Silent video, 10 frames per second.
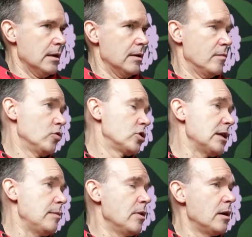
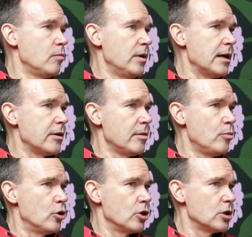same with Angry
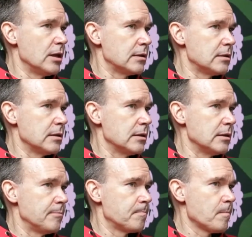Birds that
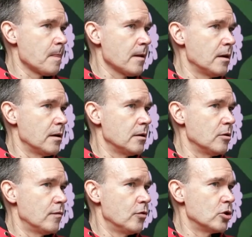
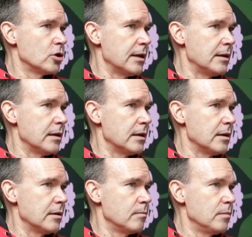first said
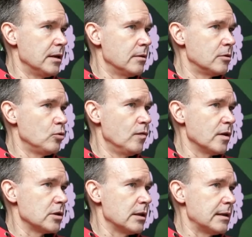in
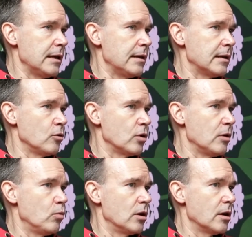2010 that okay,
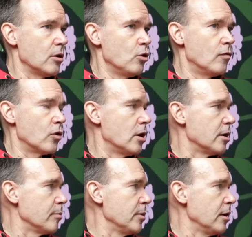we're going to go for
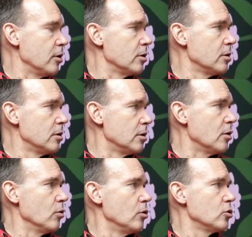100 million
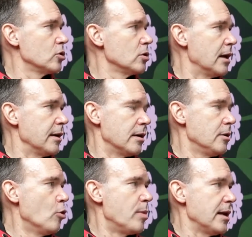downloads, and
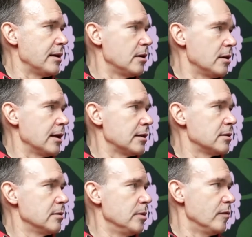nobody had done that
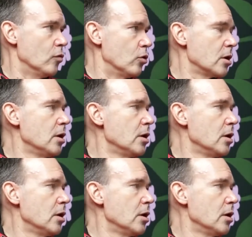before.